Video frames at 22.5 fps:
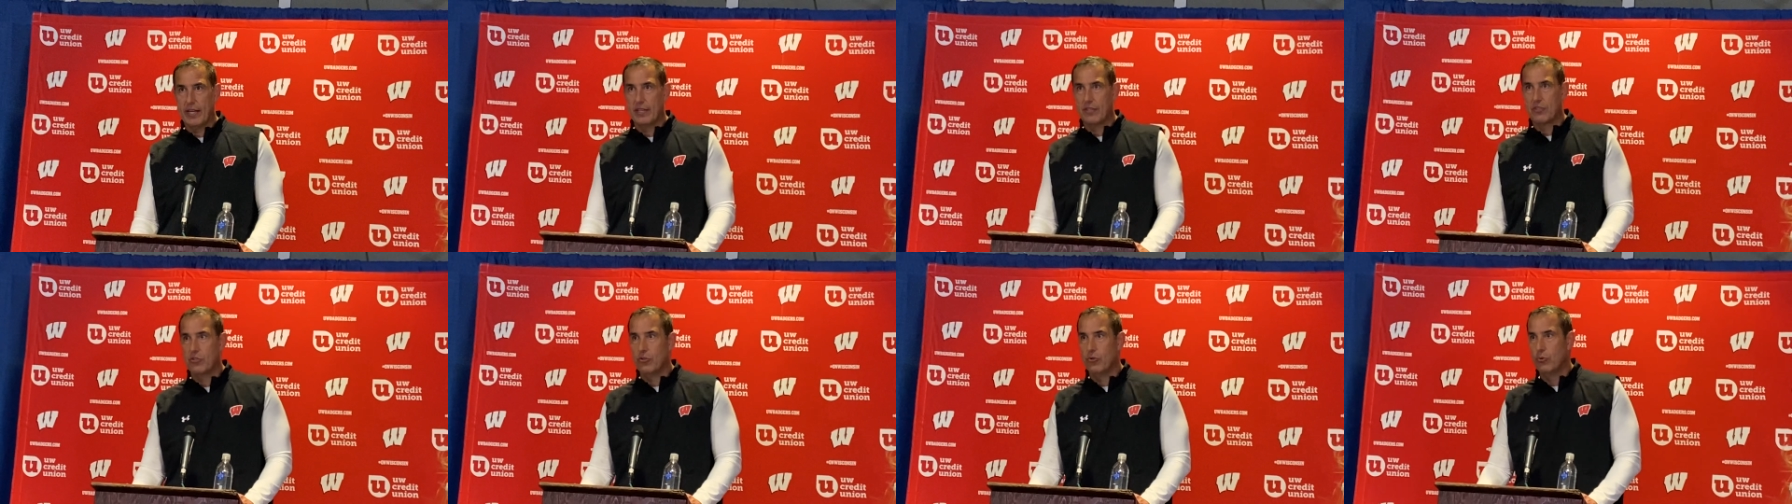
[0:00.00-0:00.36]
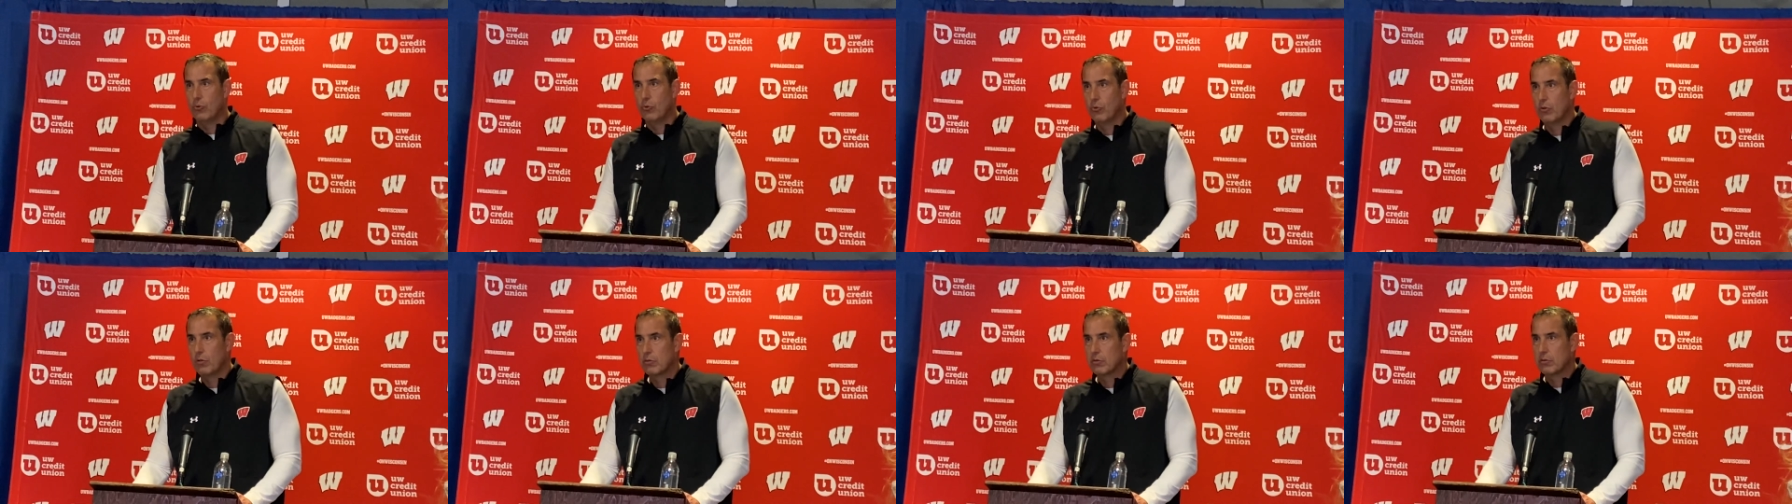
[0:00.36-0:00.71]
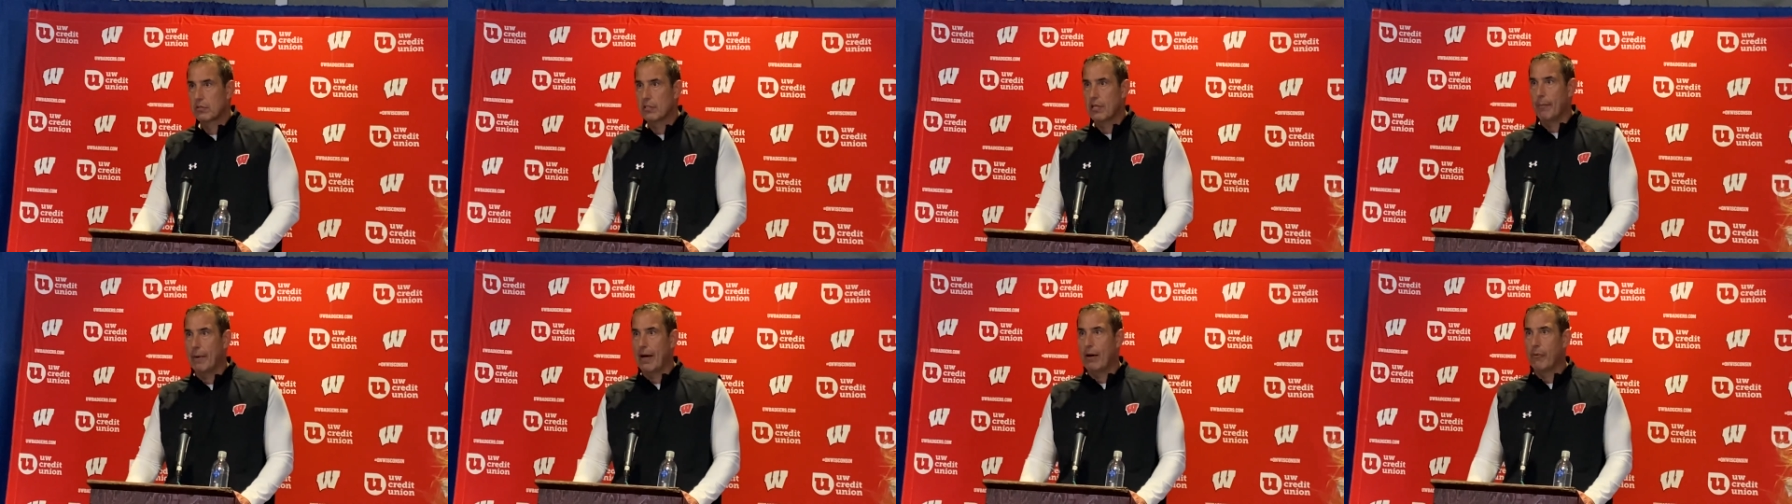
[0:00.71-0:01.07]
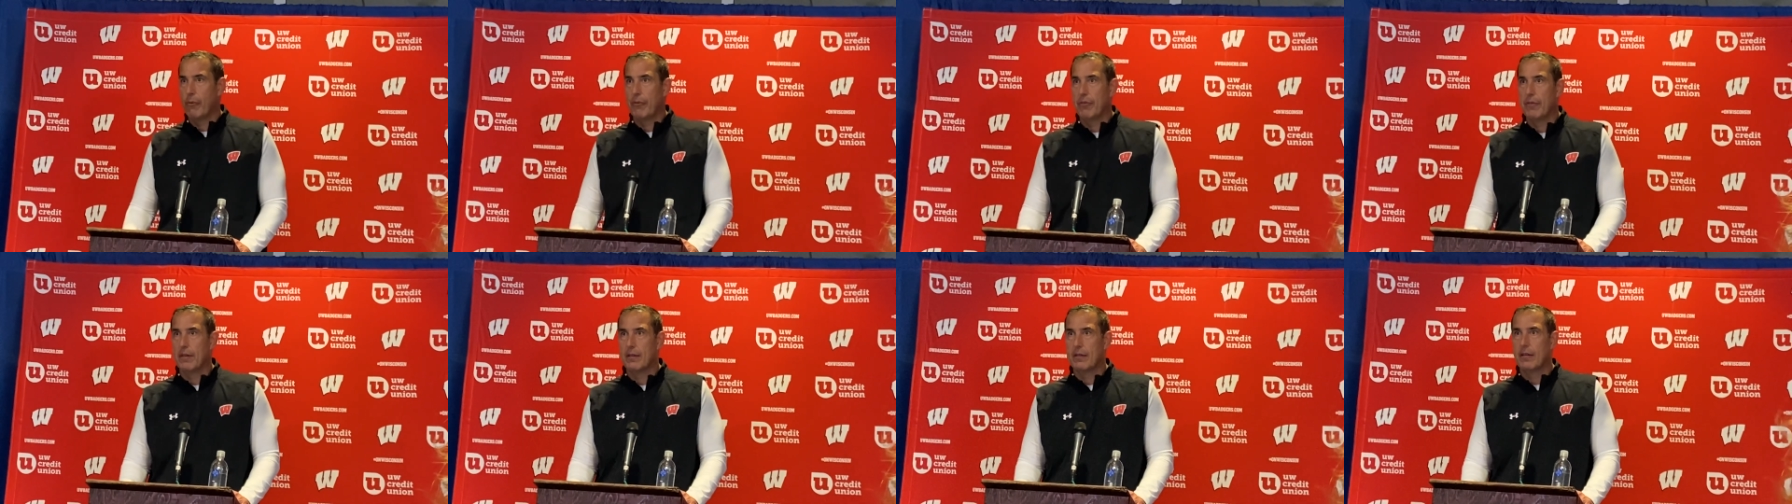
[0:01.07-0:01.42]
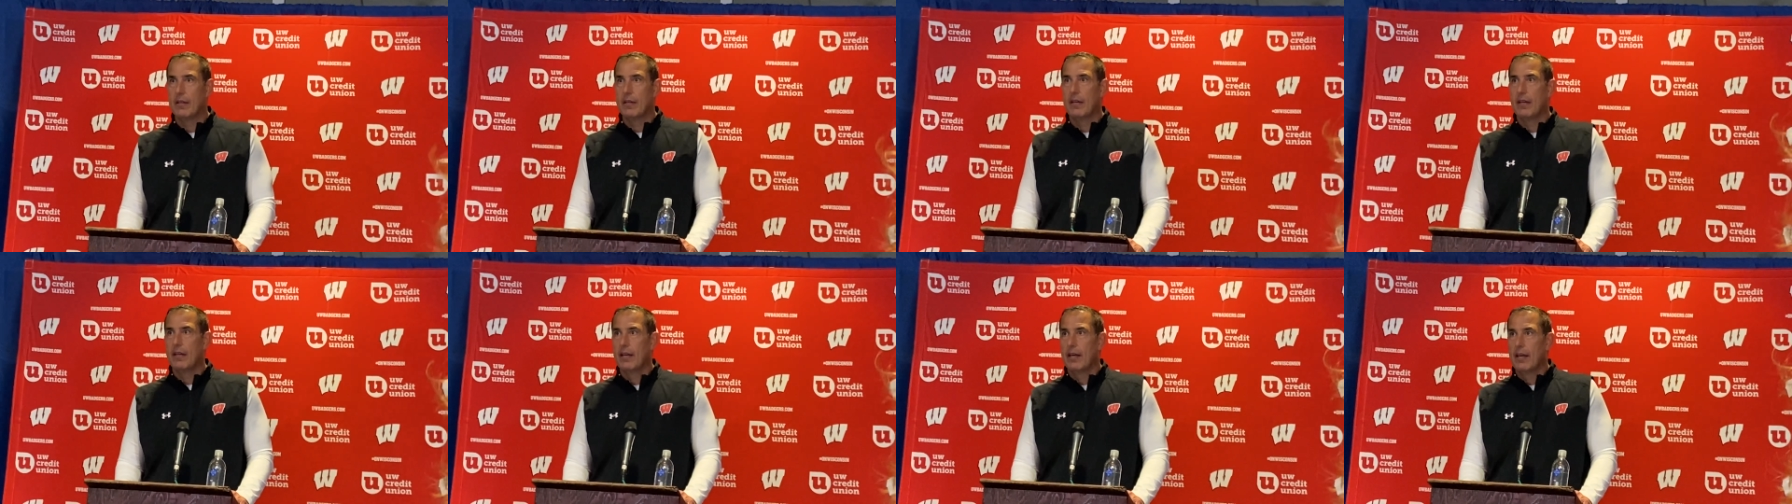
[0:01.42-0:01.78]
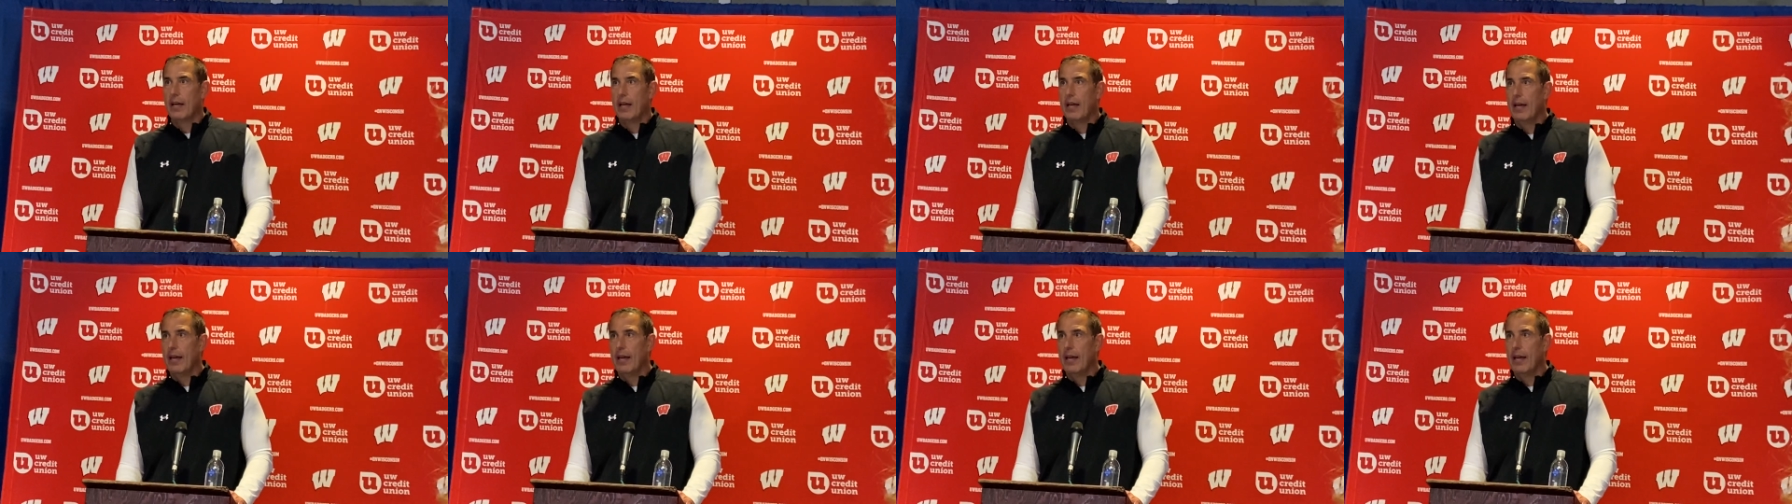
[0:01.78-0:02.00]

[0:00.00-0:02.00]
to come out with it.